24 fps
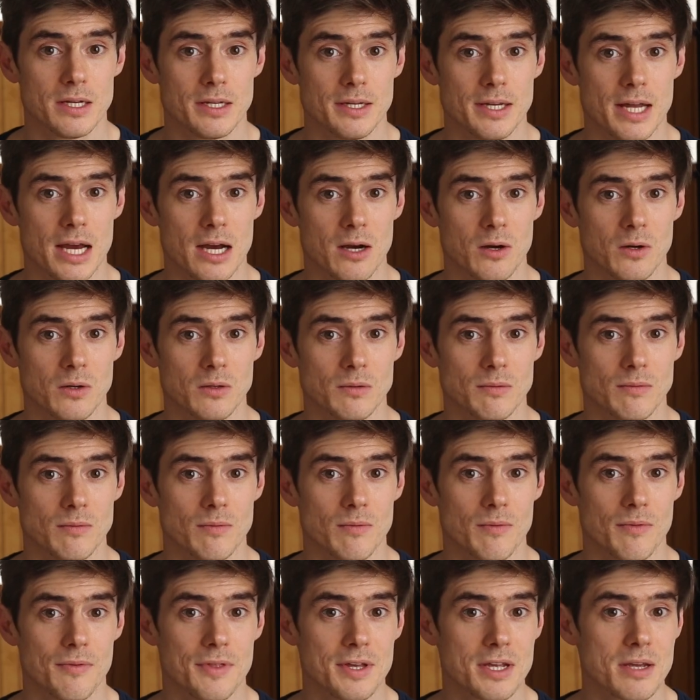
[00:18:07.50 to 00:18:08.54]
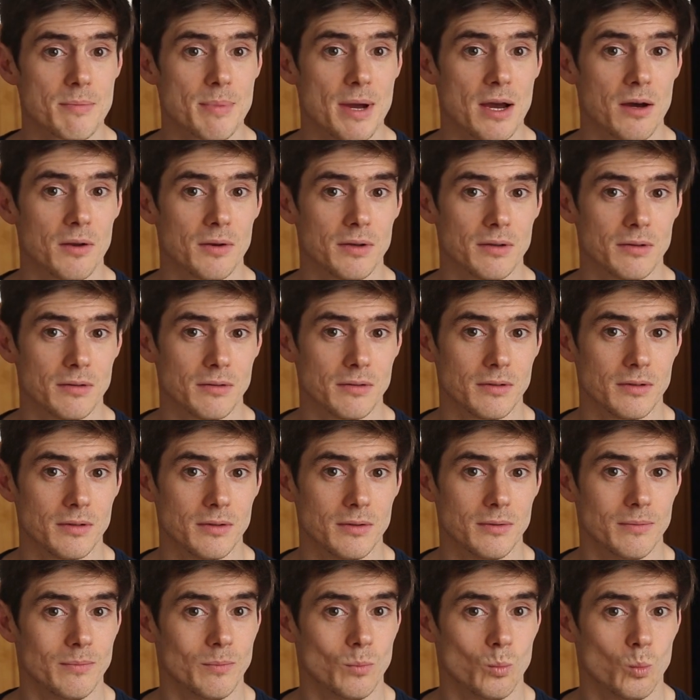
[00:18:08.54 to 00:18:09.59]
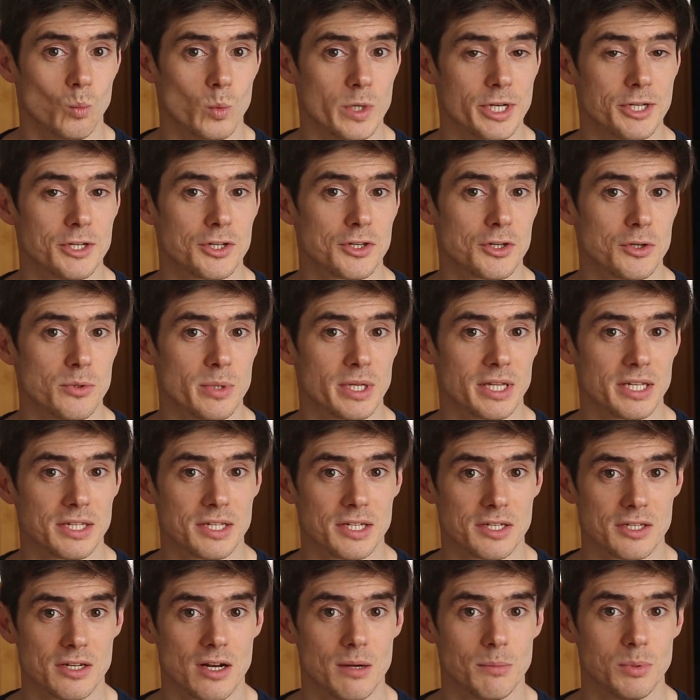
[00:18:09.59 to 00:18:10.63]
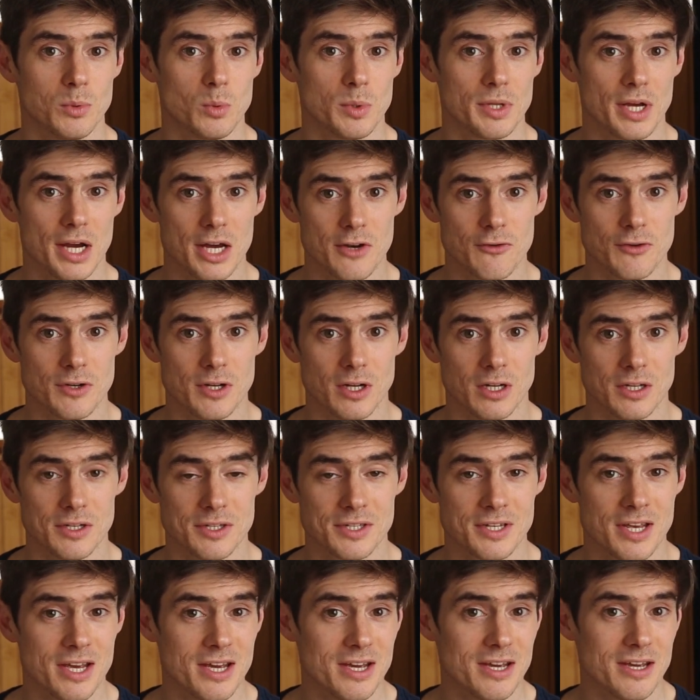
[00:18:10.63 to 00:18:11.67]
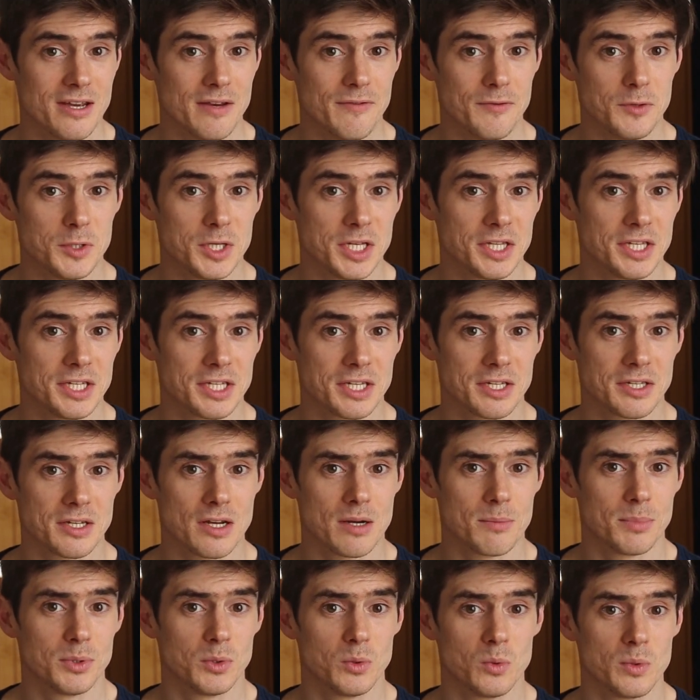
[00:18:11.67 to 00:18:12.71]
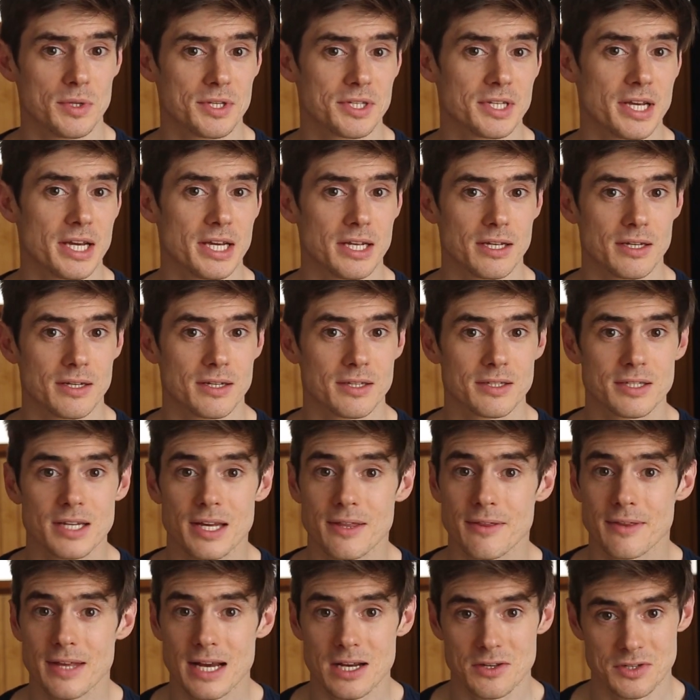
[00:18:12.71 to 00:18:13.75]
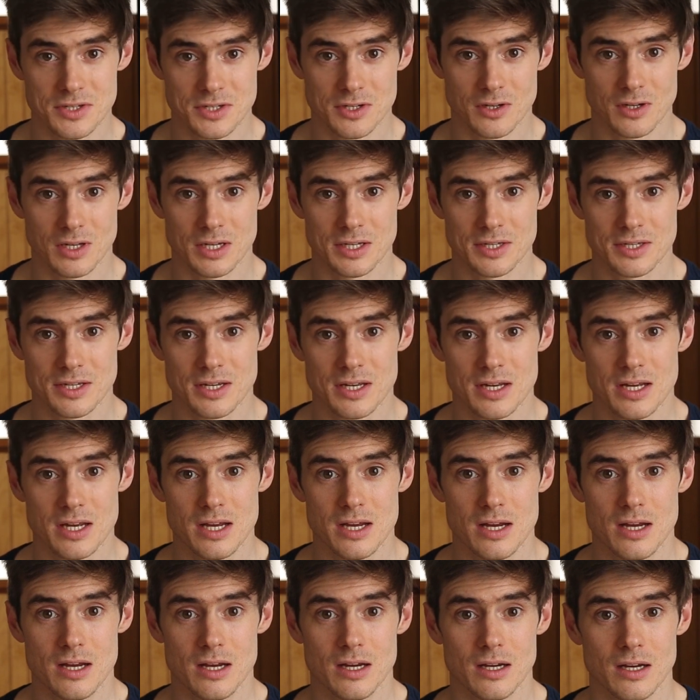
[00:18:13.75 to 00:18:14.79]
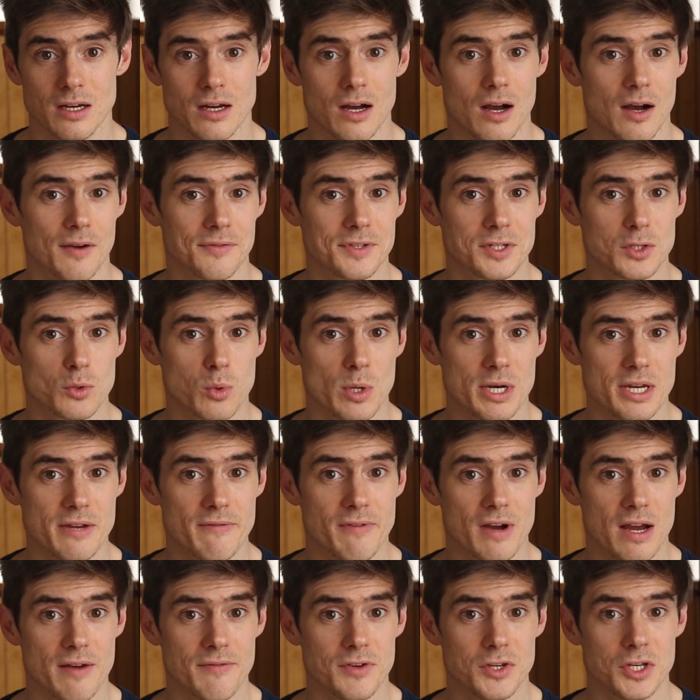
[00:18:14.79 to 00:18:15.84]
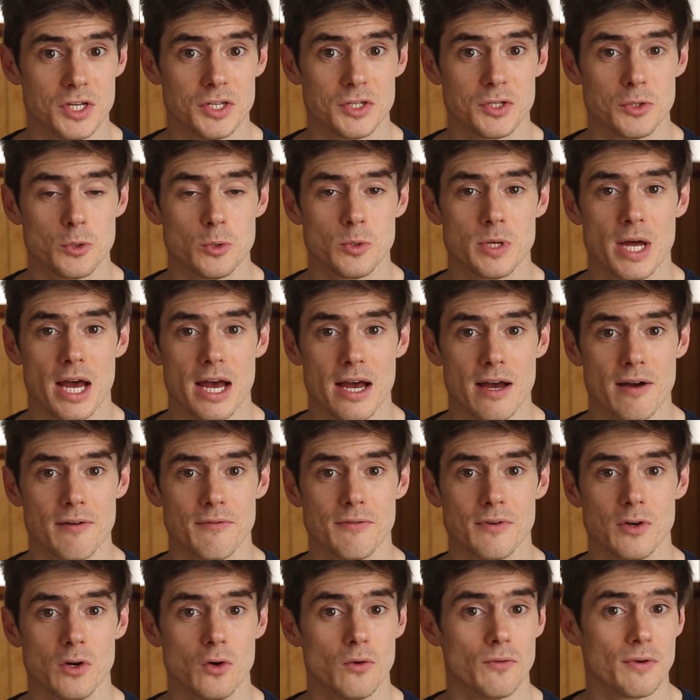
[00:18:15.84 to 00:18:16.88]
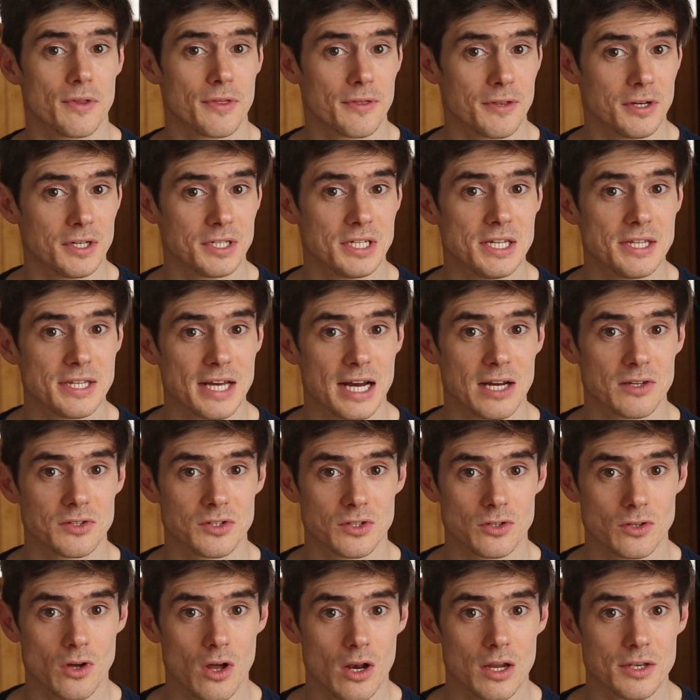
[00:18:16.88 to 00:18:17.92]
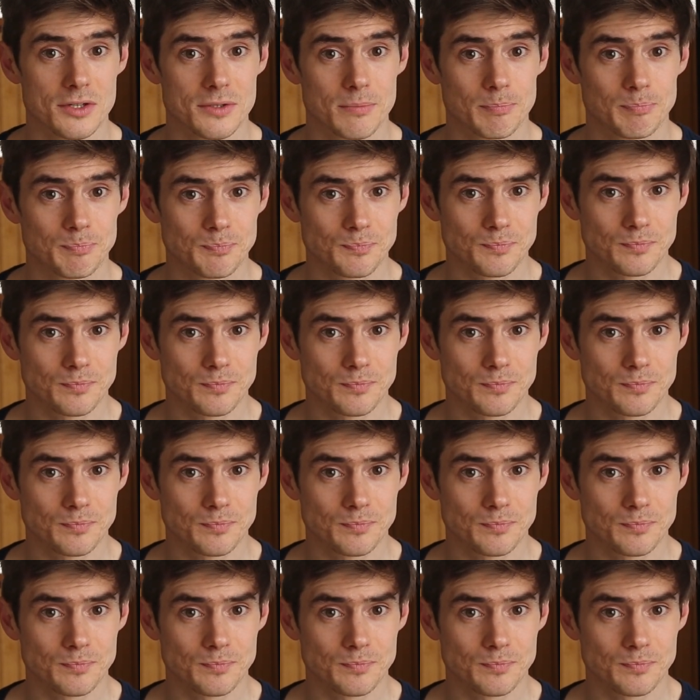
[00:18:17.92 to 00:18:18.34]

Now, think about, we're just doing this example with $100. If you did this example with, say, $10,000, after 25 years, you'd have over $30,000.